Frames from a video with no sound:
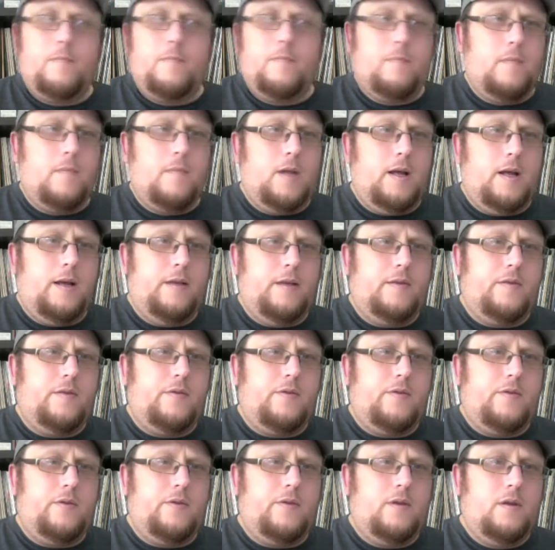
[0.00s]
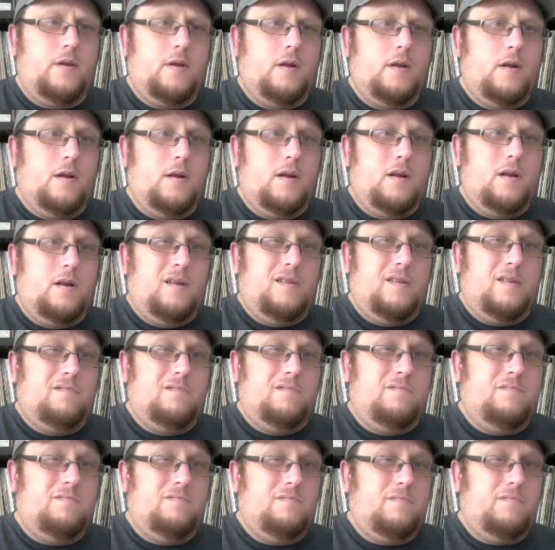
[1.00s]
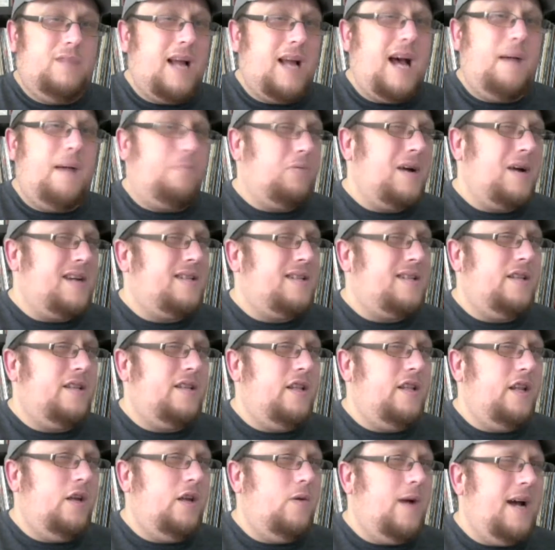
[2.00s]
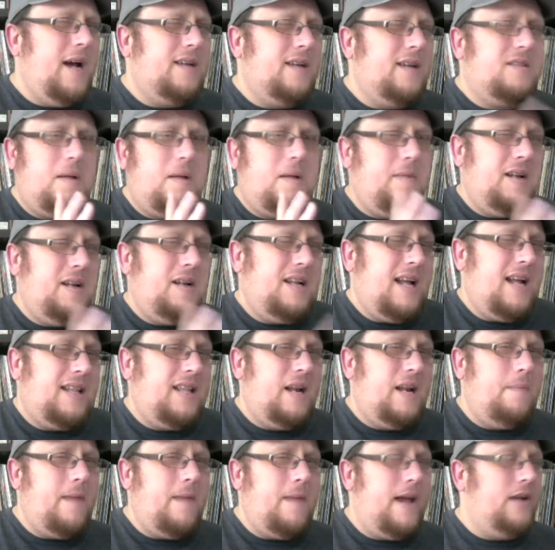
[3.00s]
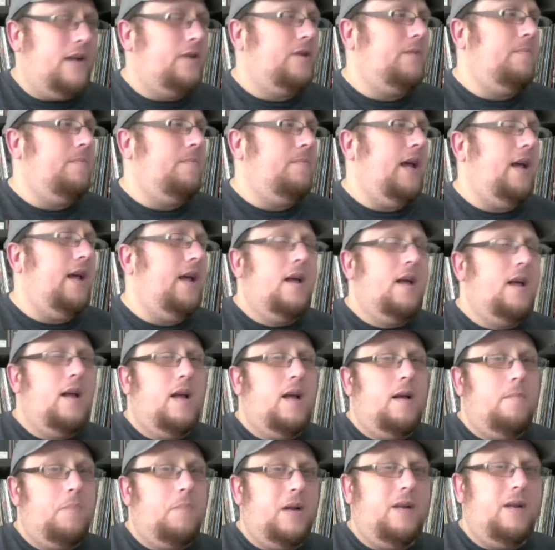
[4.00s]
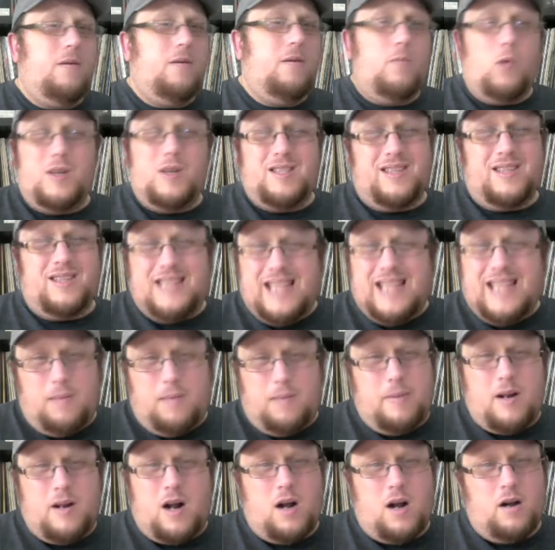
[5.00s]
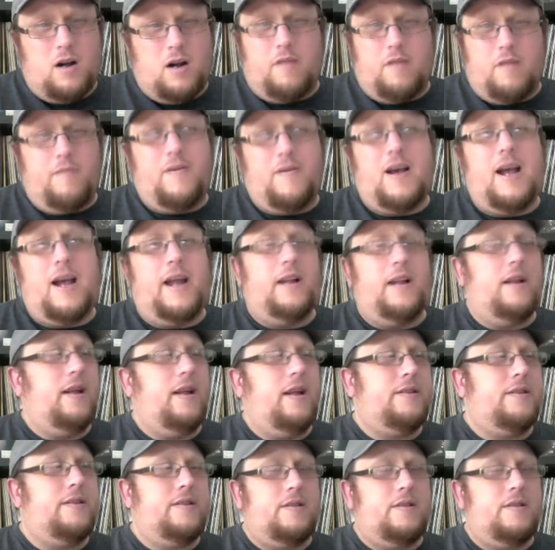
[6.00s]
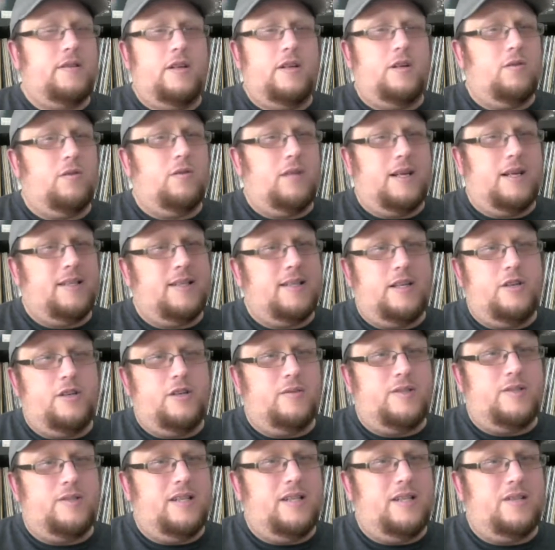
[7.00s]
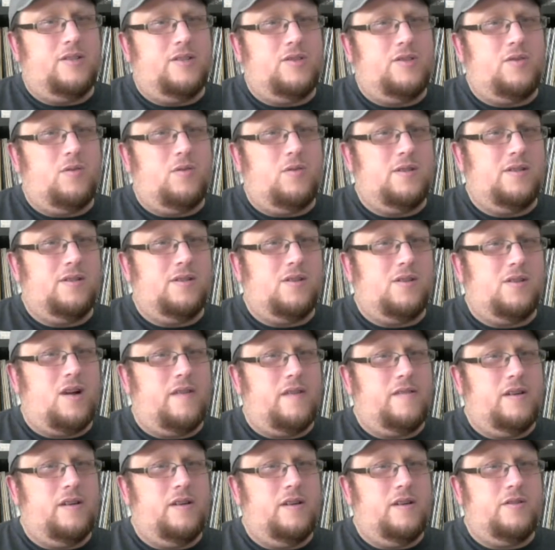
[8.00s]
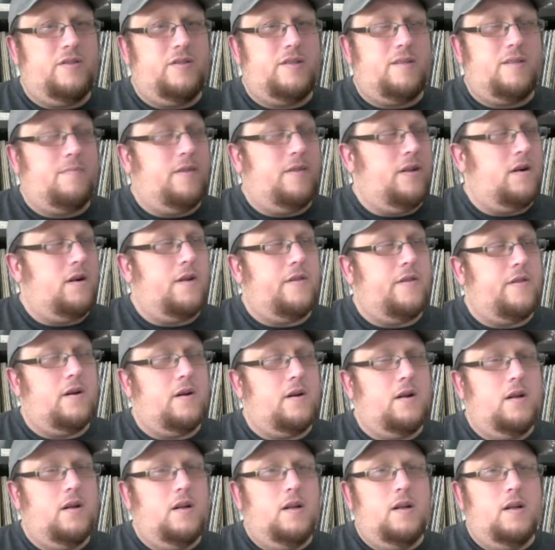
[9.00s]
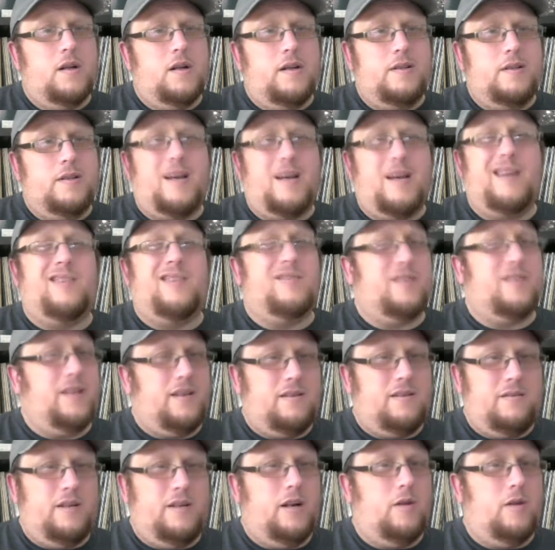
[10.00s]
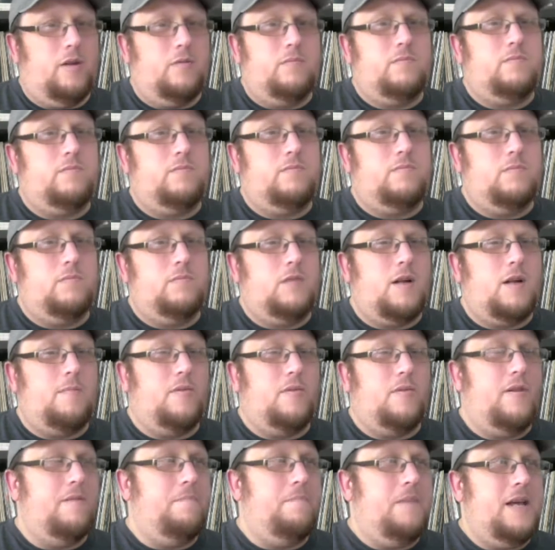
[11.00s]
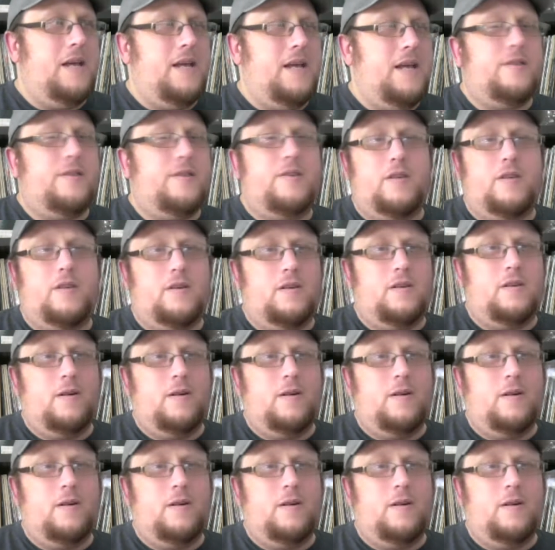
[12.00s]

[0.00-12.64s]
is not pressed in the US. I mean, not that it matters to me, but it was a little bit harder to find. It's, you don't, like I said, you don't see it in stores as often as some of their other titles, like, you know, Number of the Beast or